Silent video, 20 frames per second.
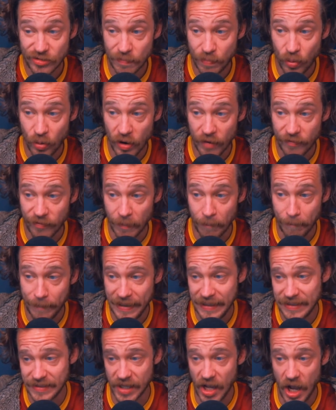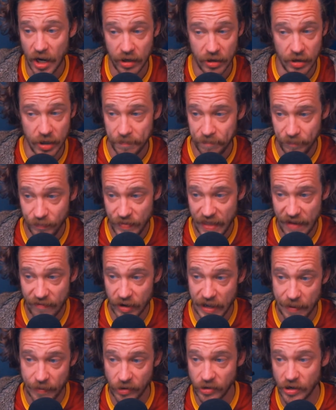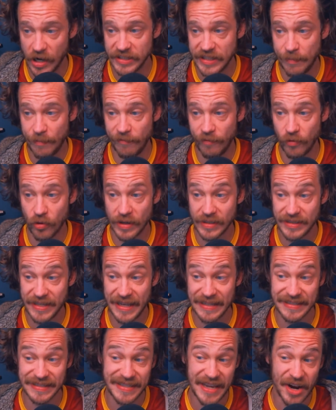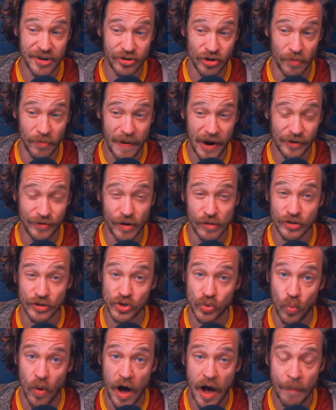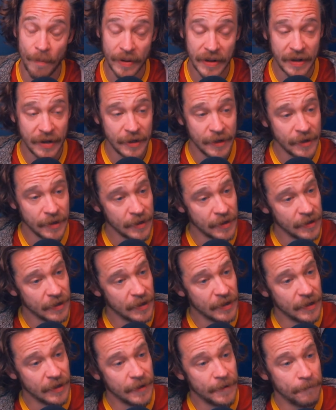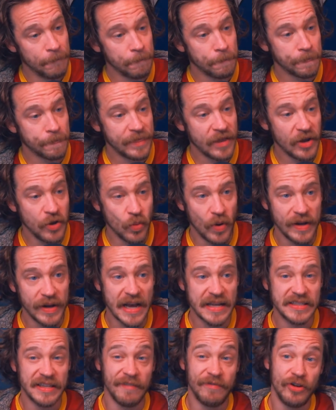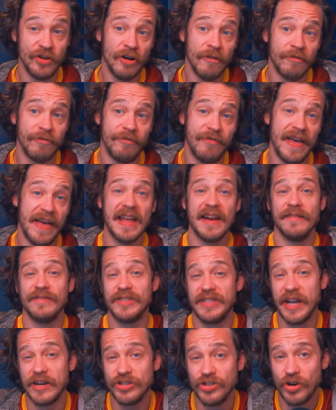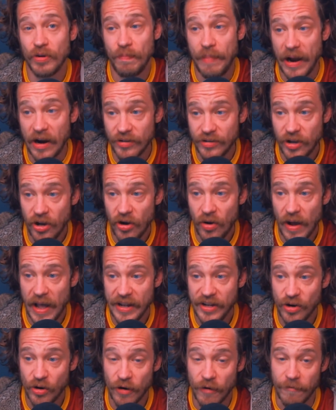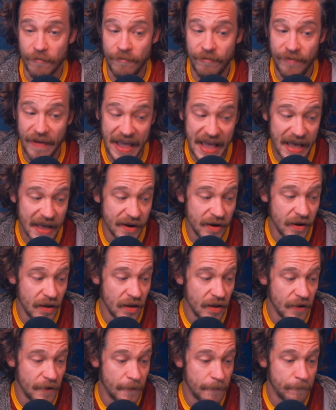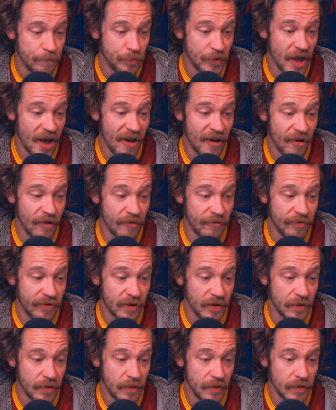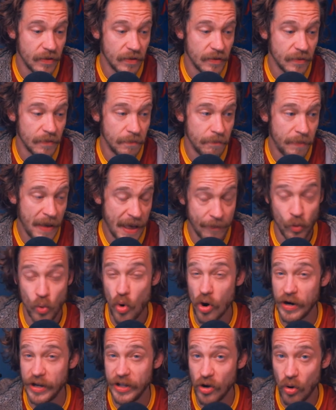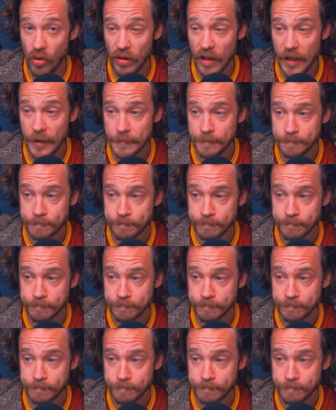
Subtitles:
report from B Soccer, never came across them before, is saying Sergio Roberto swap. Tell you what, guys, if you're a fan of Sergio Roberto and you're a fan of Pep Guardiola,